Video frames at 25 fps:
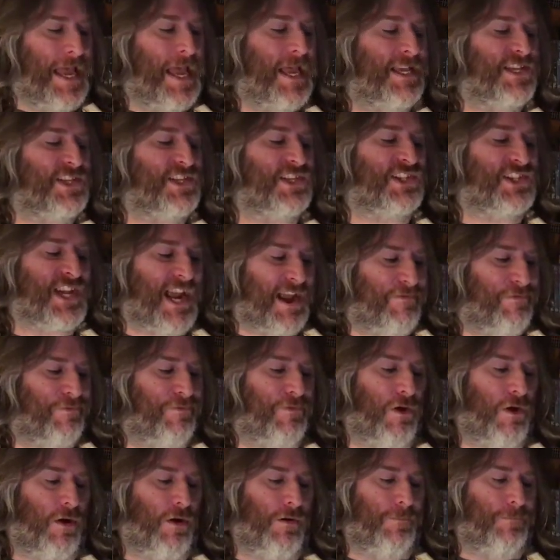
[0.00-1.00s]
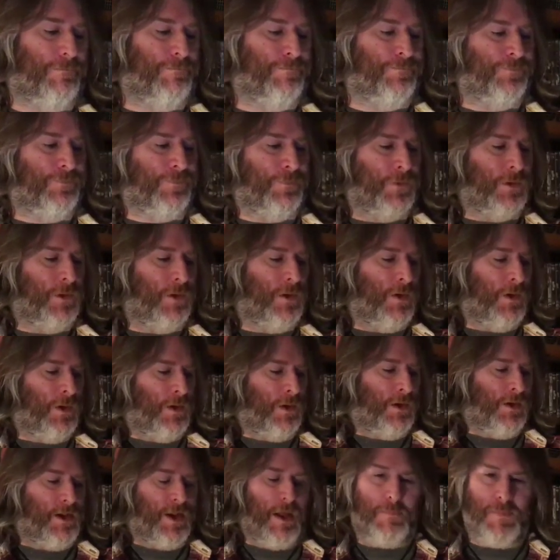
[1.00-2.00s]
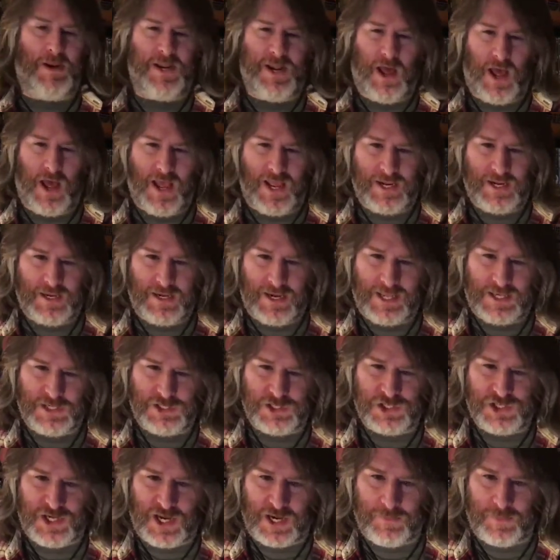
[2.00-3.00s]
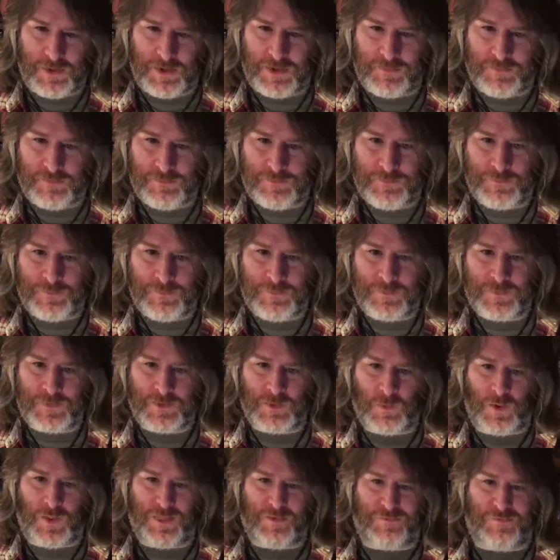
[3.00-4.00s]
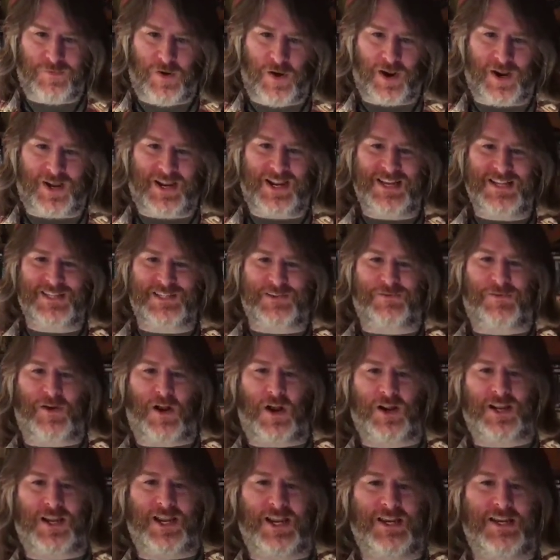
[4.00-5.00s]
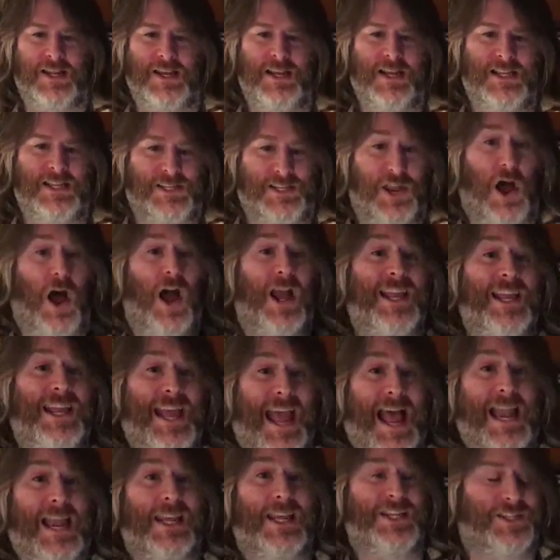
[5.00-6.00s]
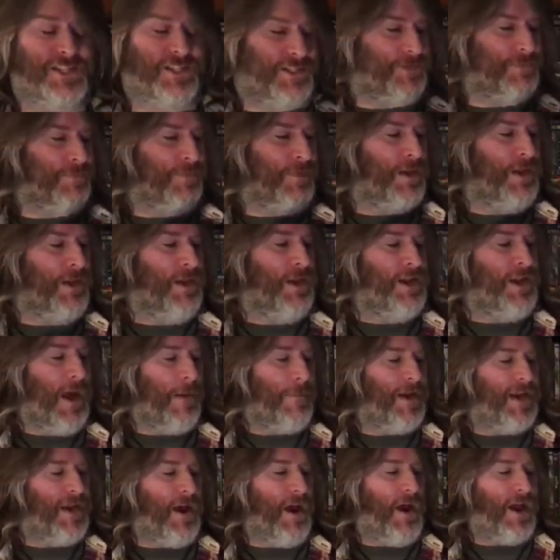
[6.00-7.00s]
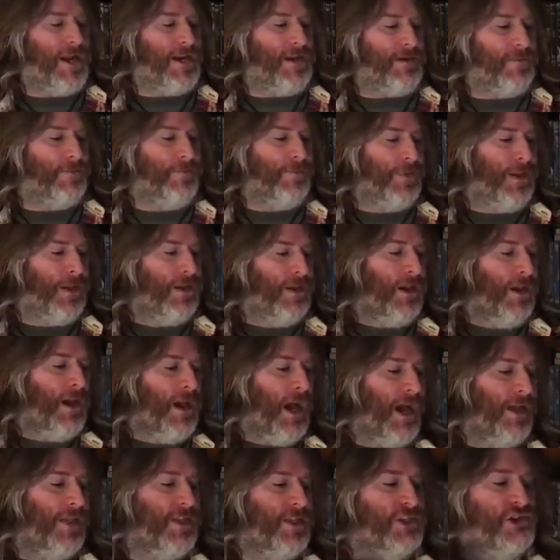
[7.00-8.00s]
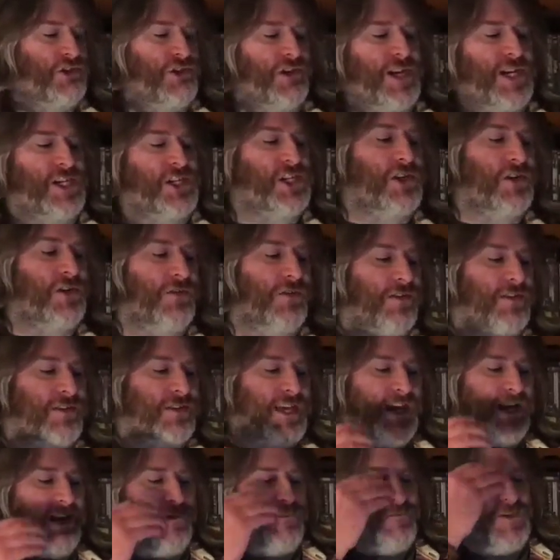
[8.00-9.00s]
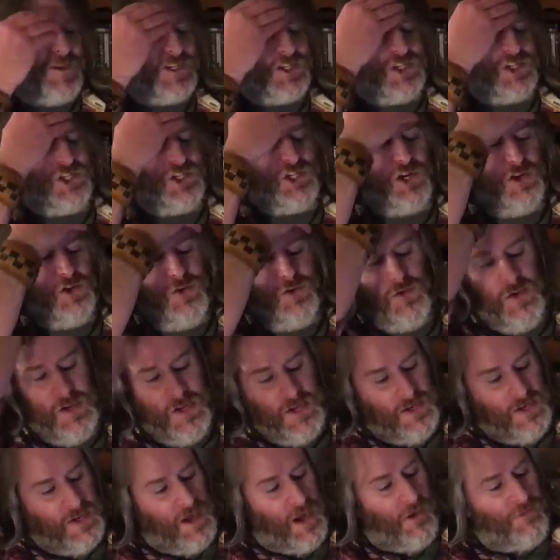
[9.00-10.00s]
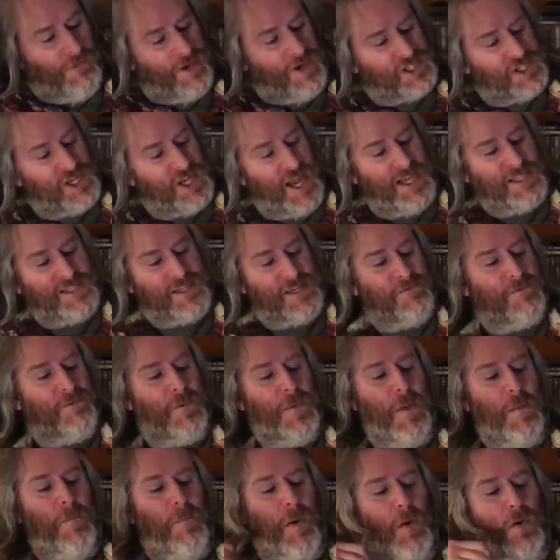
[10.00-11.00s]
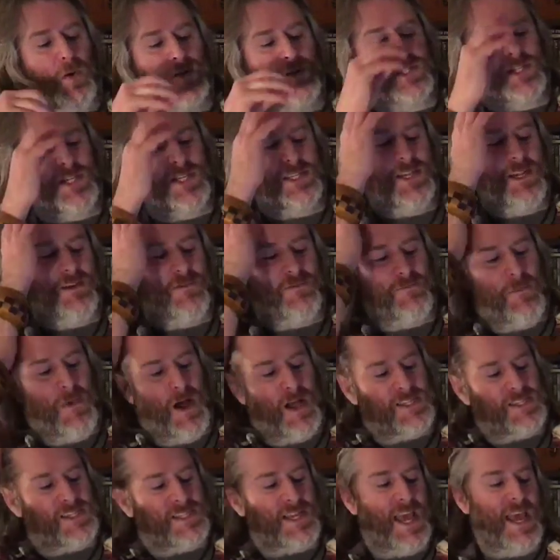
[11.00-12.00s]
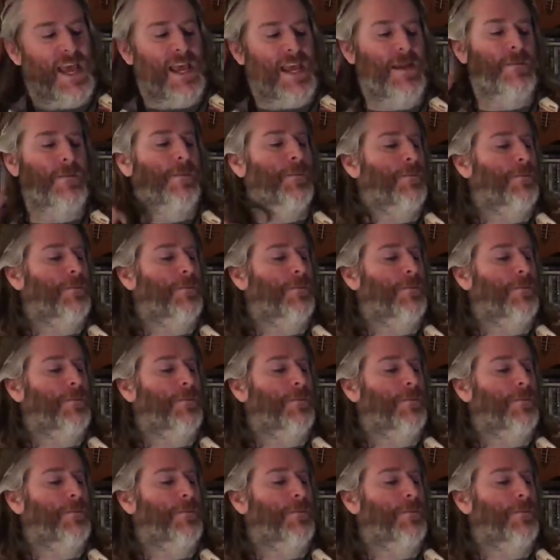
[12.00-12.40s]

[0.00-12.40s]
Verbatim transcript: Saffron. Number 9, ladies and gentlemen. What the firkin is a firkin. 9 gallons. Number 9. The traditional thick fish stew originating from the port city of Marseille.